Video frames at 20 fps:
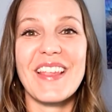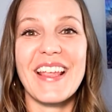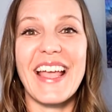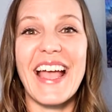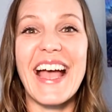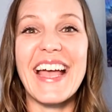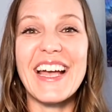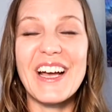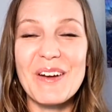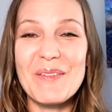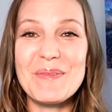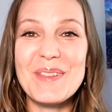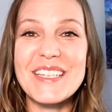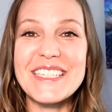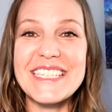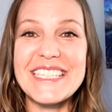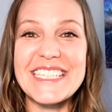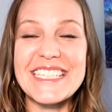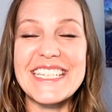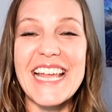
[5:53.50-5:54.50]
I hope
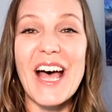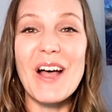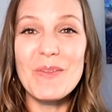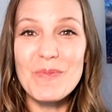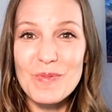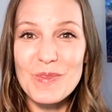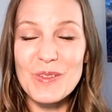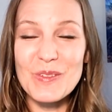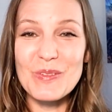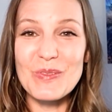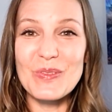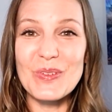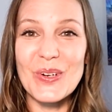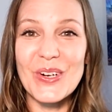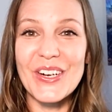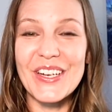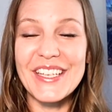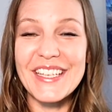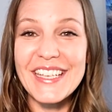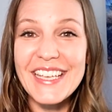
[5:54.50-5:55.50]
this is helpful
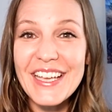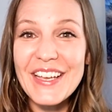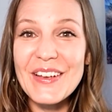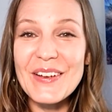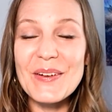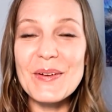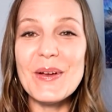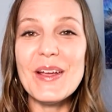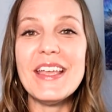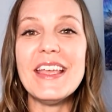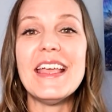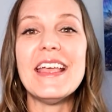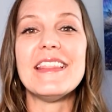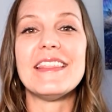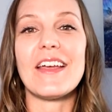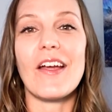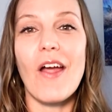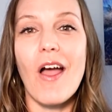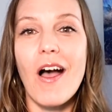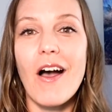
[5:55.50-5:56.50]
for you.
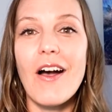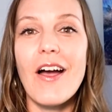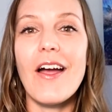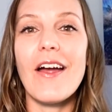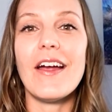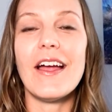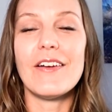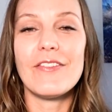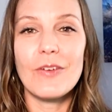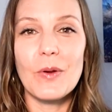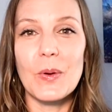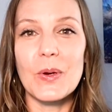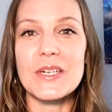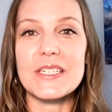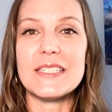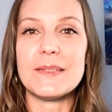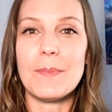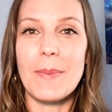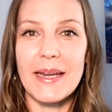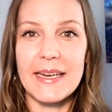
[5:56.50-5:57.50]
There are, of
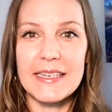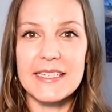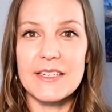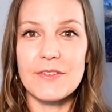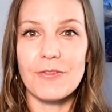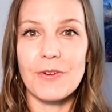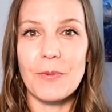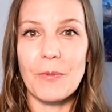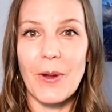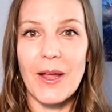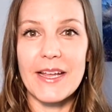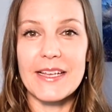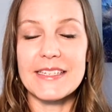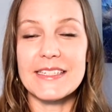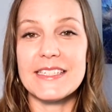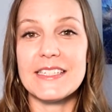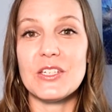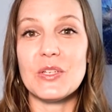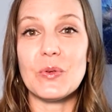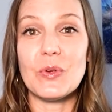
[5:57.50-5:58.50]
course, many different
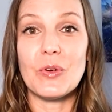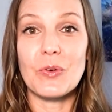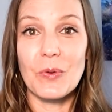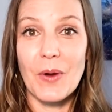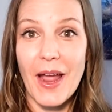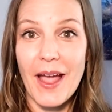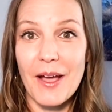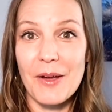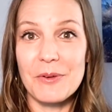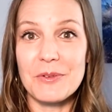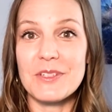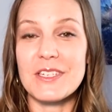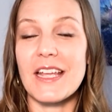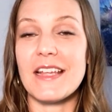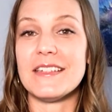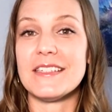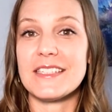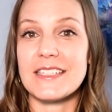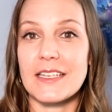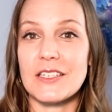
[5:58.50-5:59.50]
ways to ground
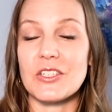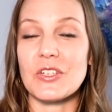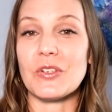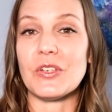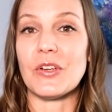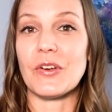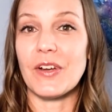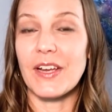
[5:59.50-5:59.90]
and center your